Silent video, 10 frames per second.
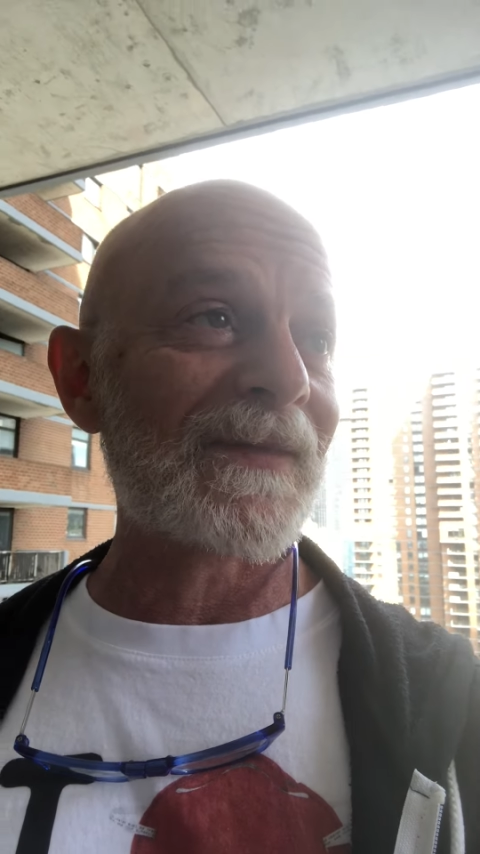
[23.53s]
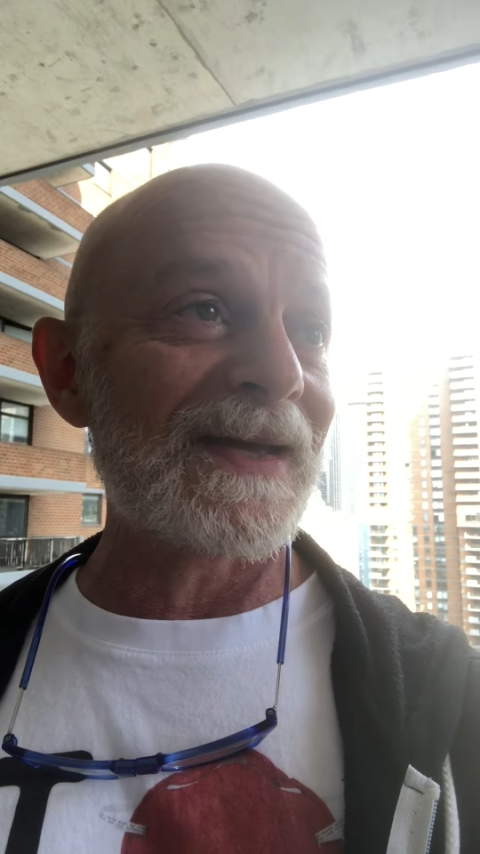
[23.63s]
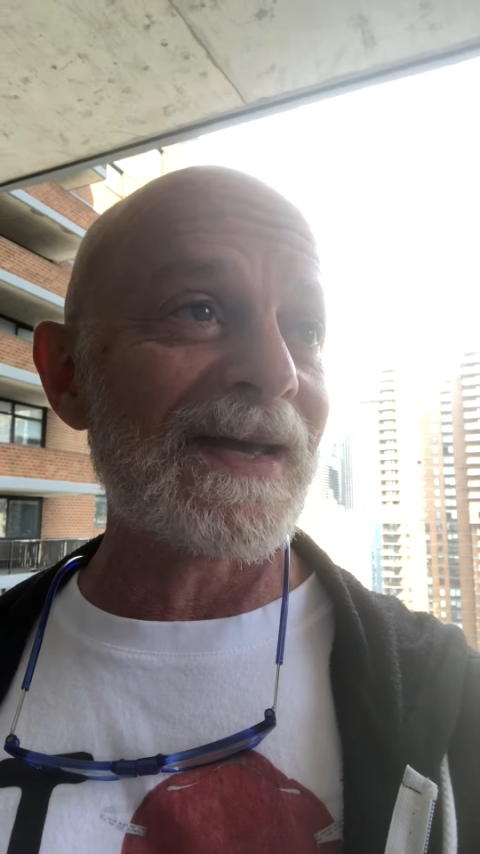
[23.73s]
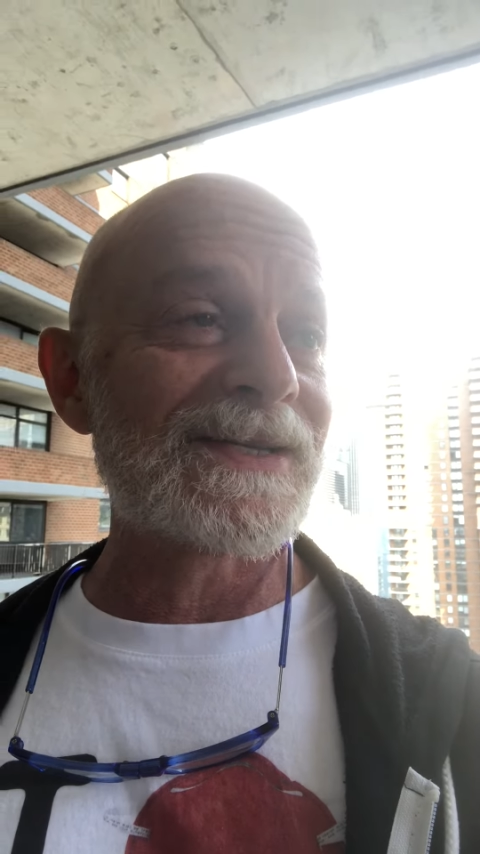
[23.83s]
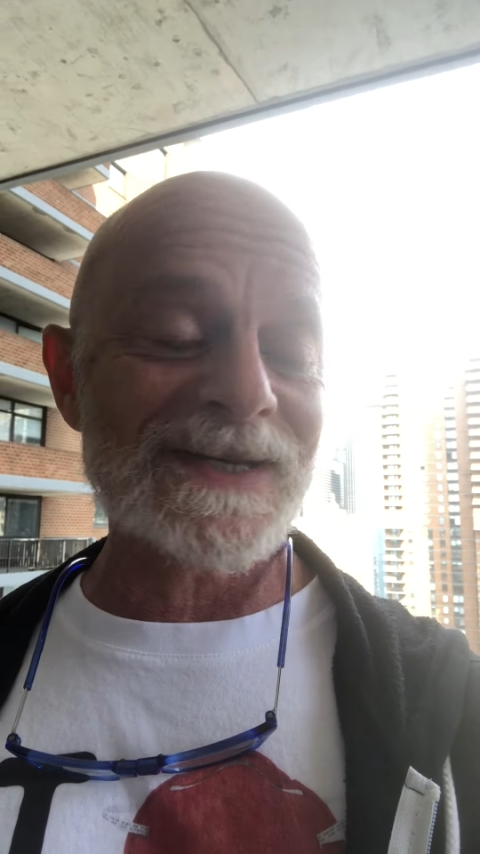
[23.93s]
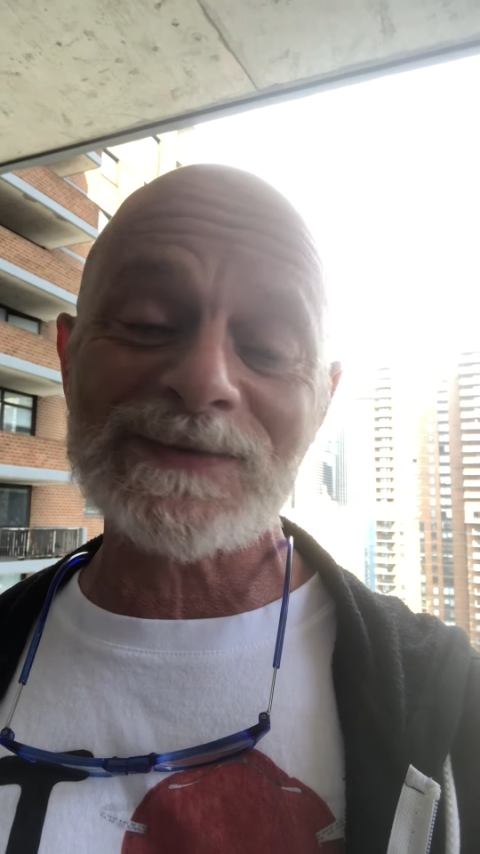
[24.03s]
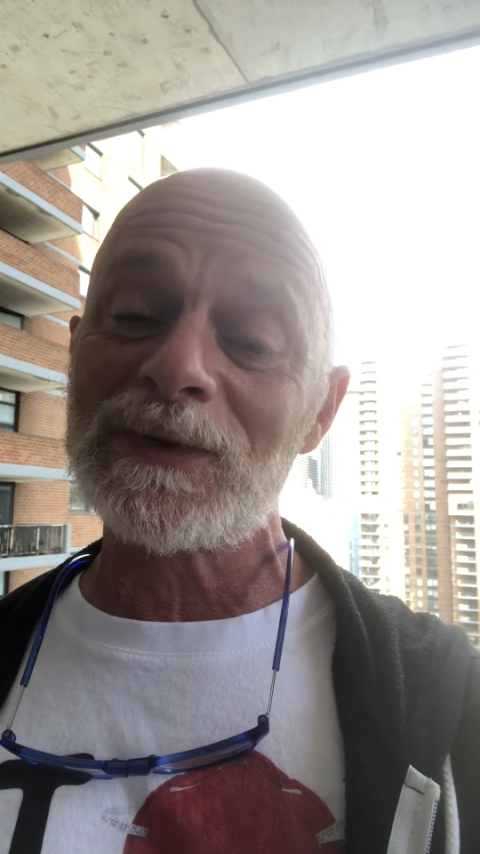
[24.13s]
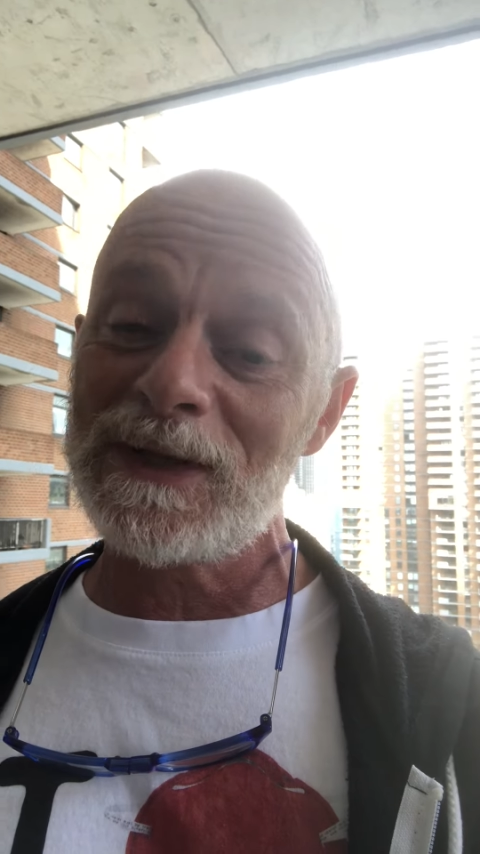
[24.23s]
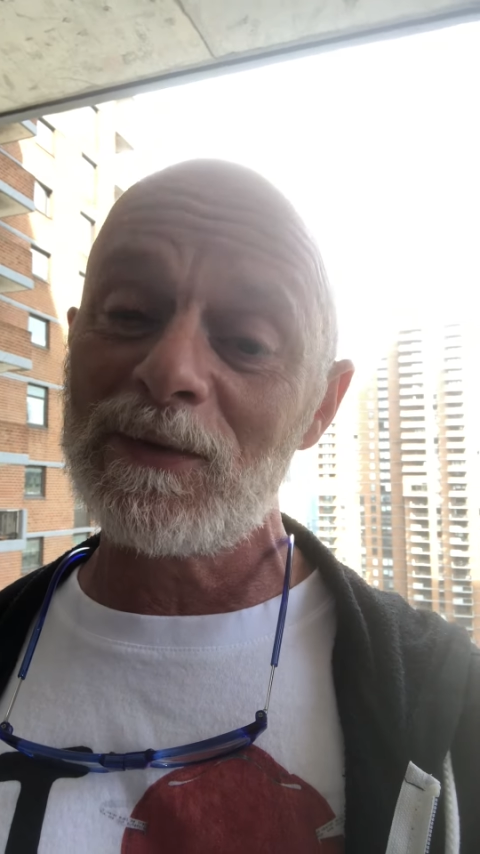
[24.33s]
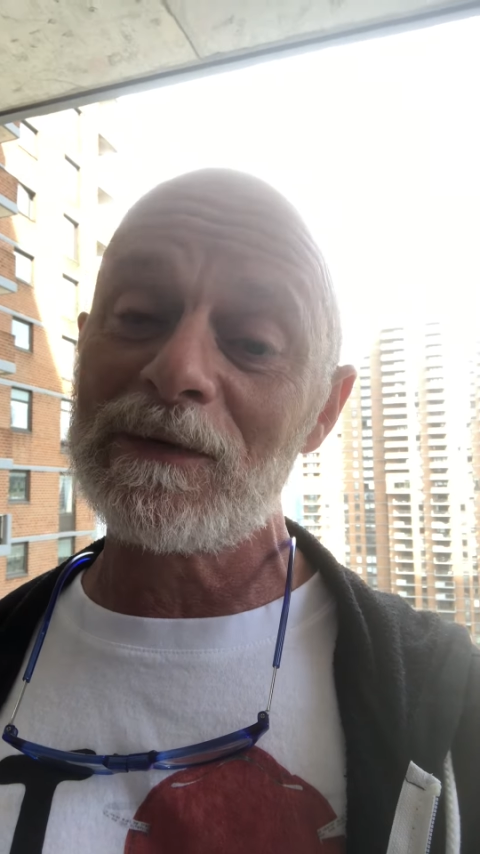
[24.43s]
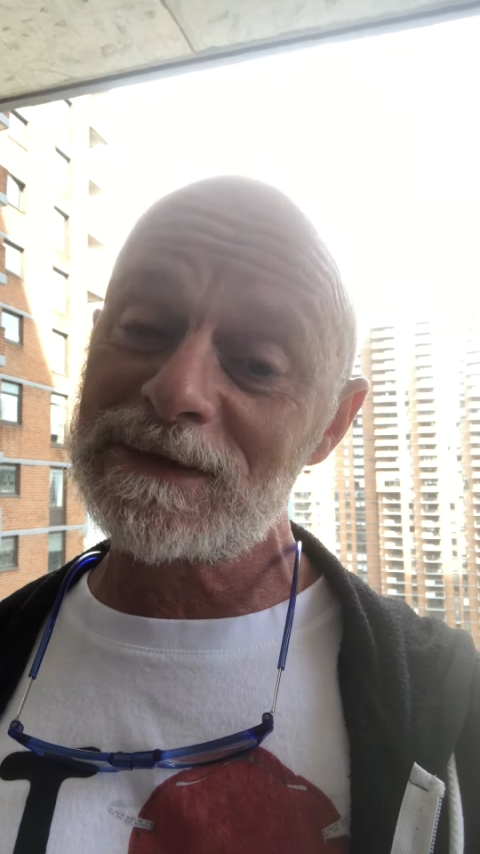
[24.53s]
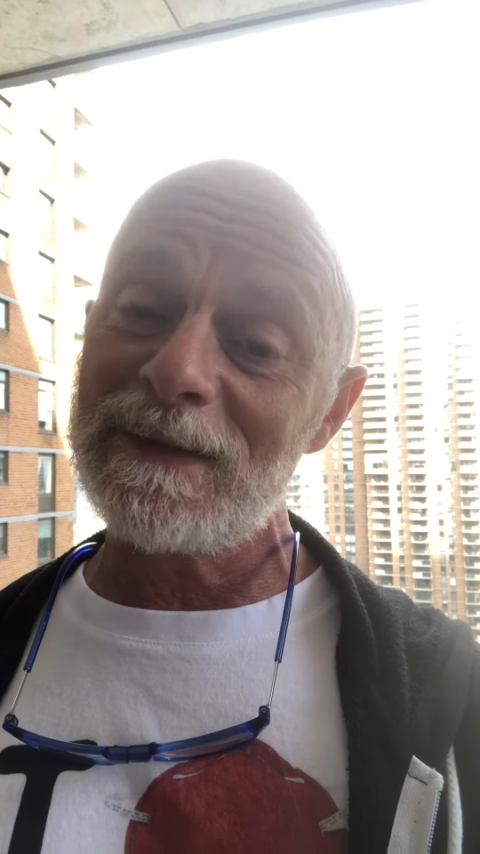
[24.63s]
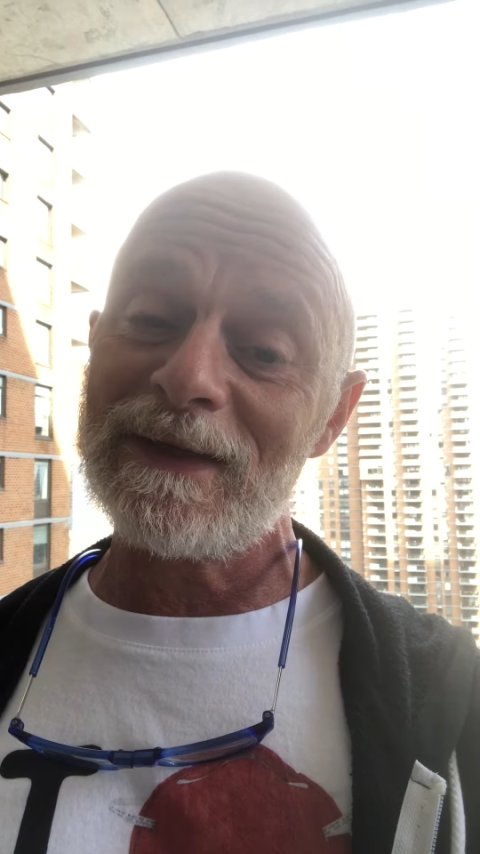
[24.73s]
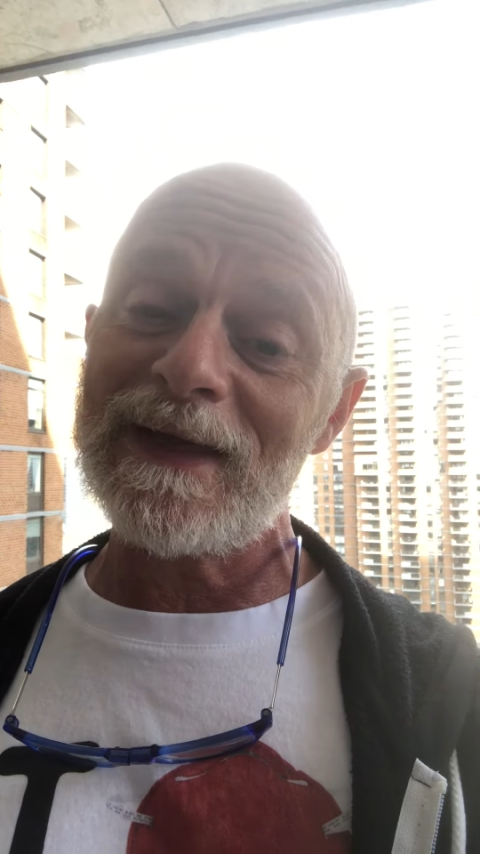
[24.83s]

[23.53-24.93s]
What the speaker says: It just really moves me.